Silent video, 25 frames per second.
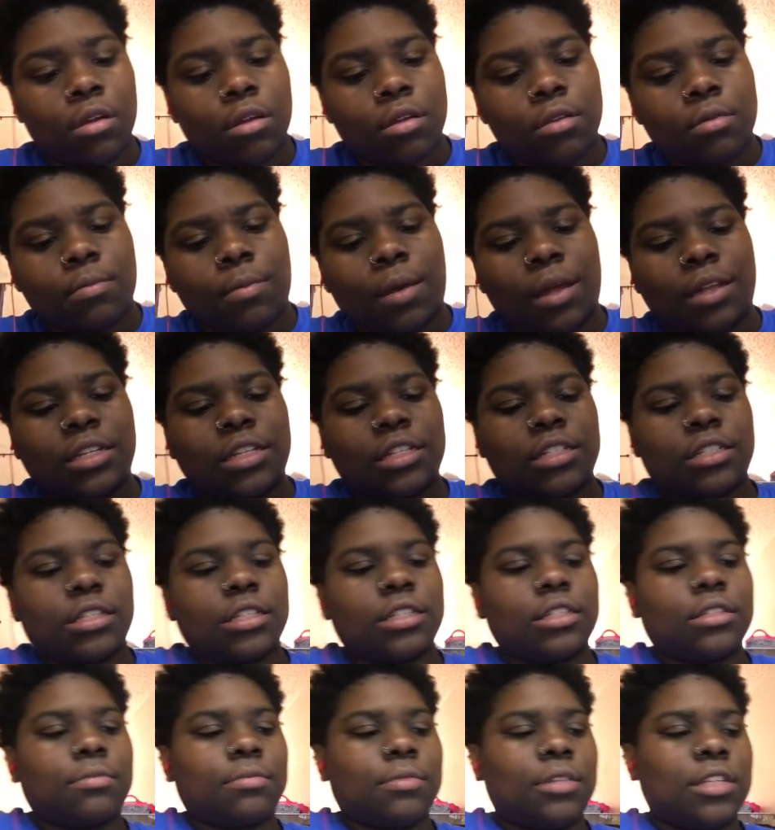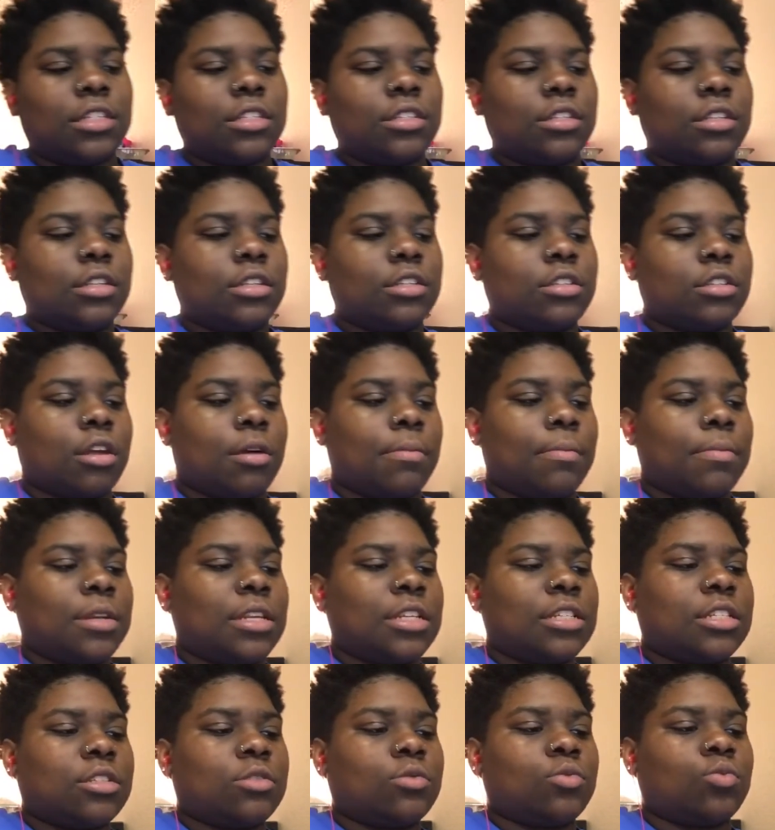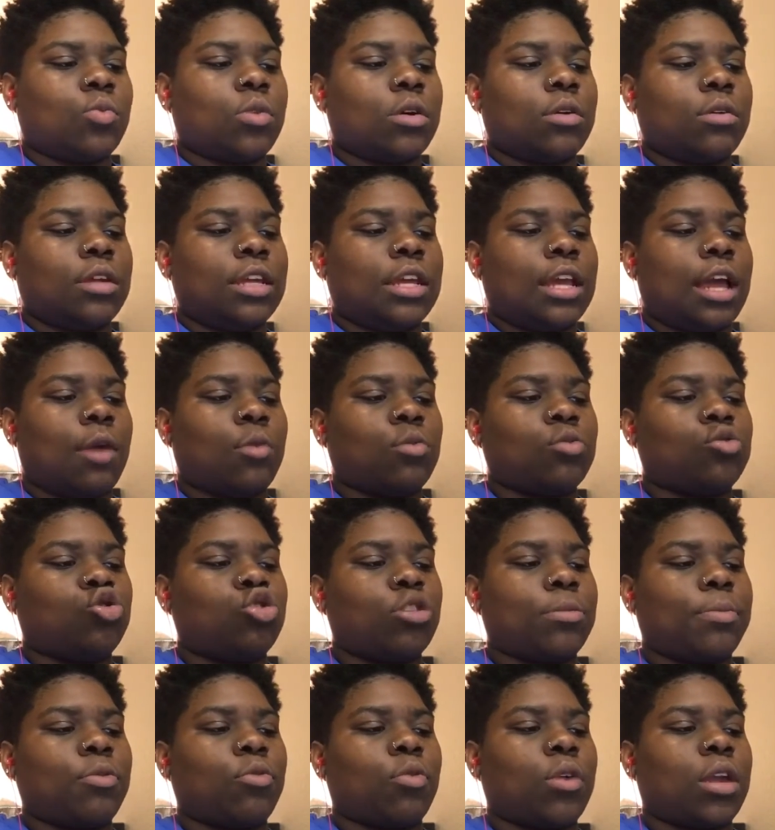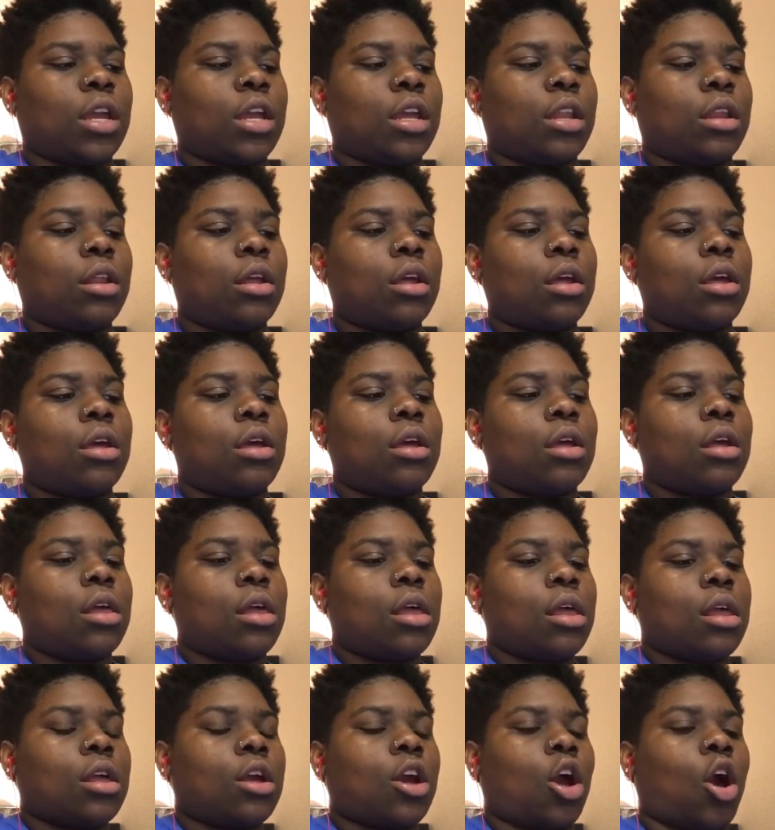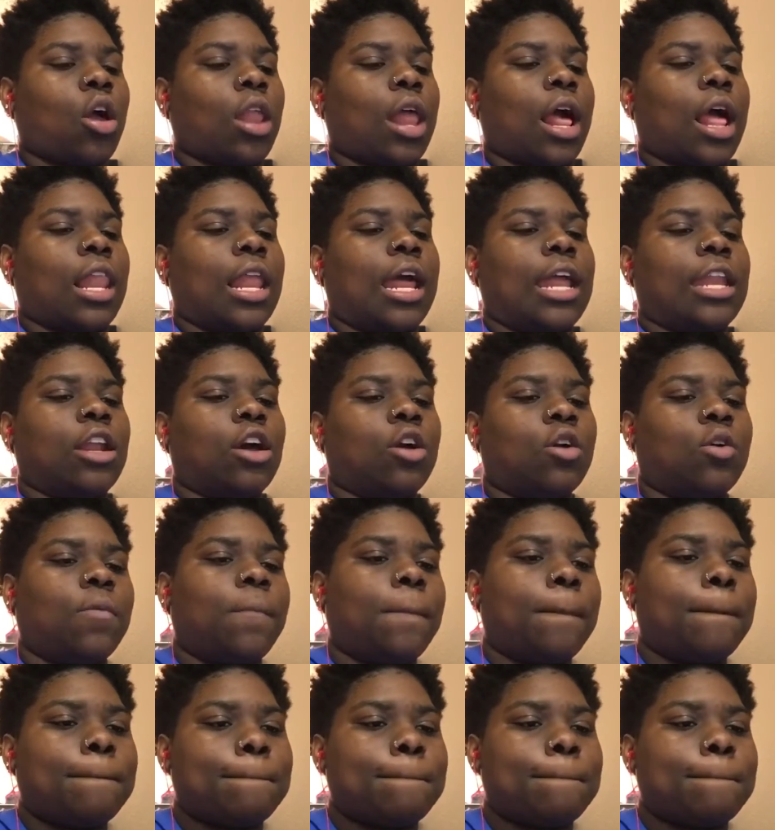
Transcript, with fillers: By just this, this to the song, but this is one he got with Trippie Redd called All I Know.